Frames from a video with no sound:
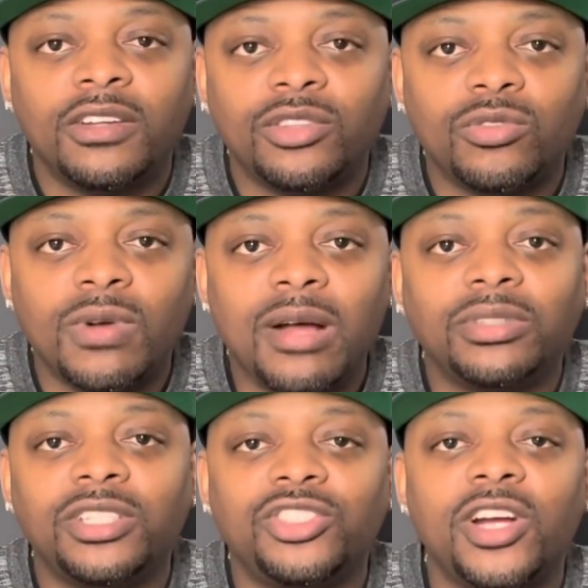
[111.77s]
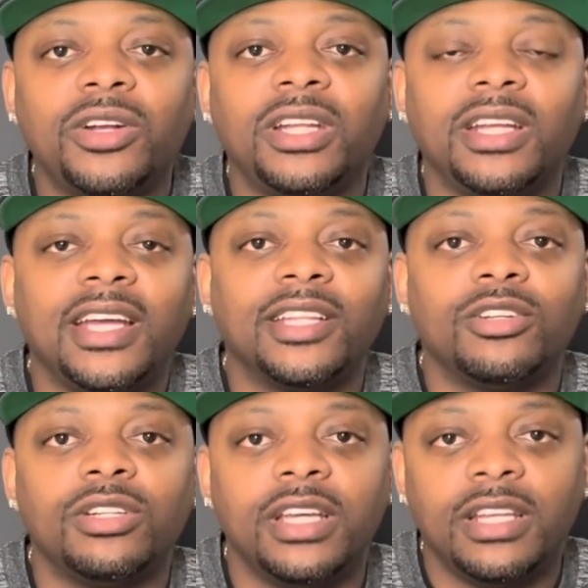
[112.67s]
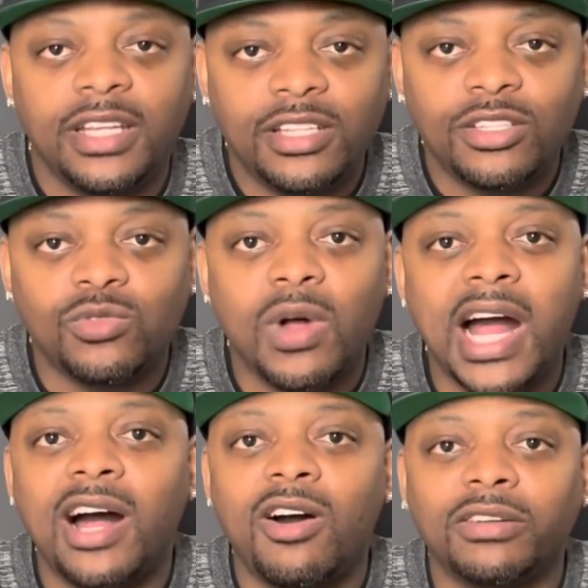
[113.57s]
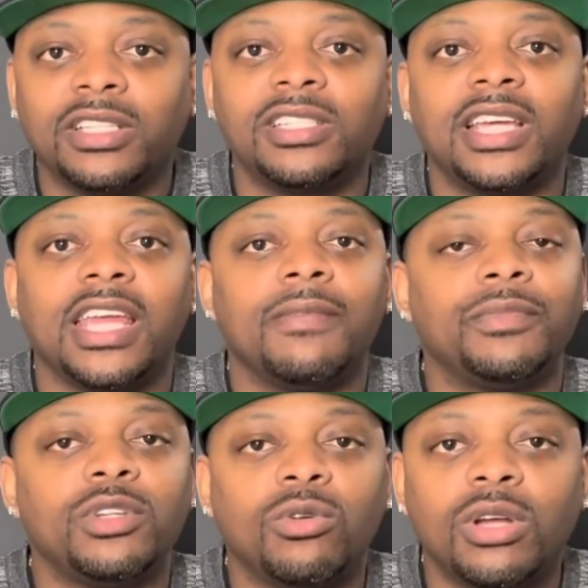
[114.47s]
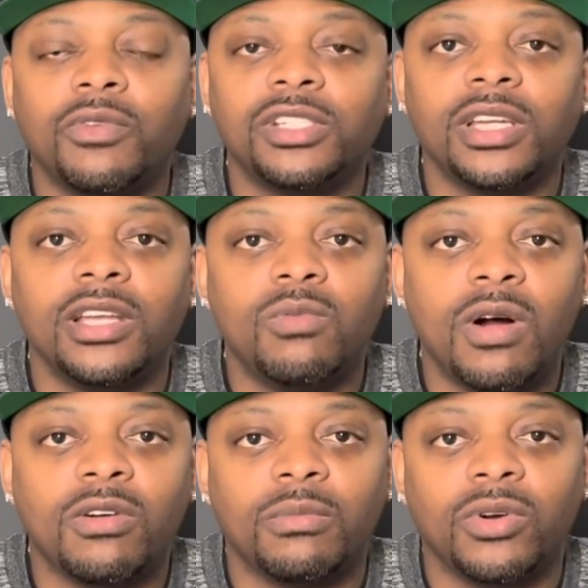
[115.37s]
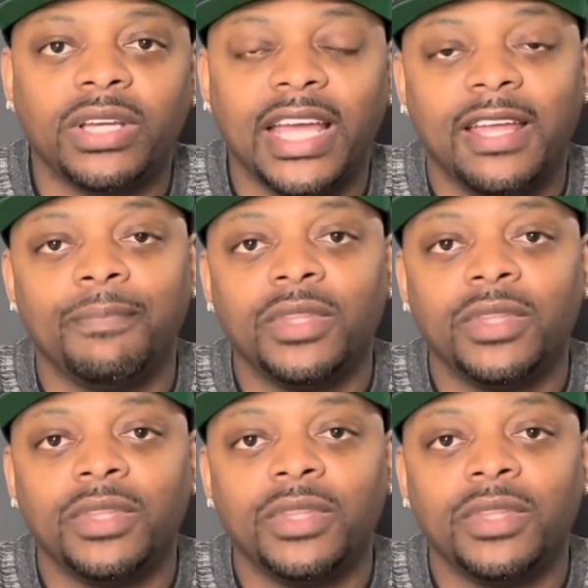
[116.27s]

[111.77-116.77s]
throughout this journey together. And this is why I often say, don't overstay your welcome, okay?